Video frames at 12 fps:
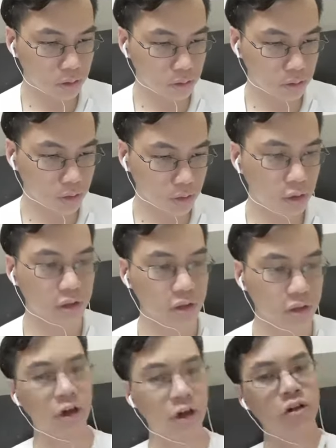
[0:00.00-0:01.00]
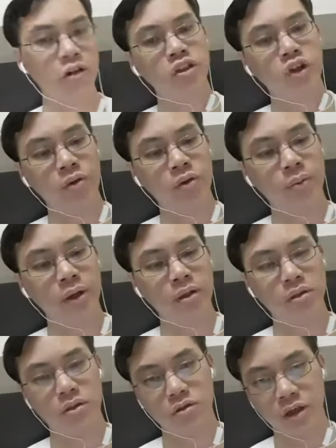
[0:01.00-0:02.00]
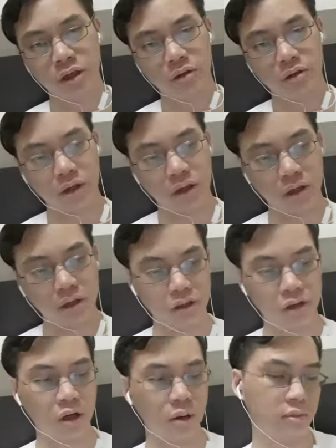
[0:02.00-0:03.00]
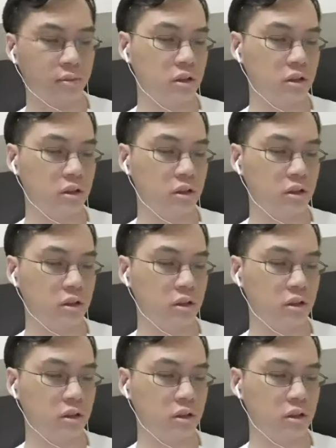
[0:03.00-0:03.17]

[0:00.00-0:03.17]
Oh yes, all right, all right. Travel pace, right? Okay, it's in the top.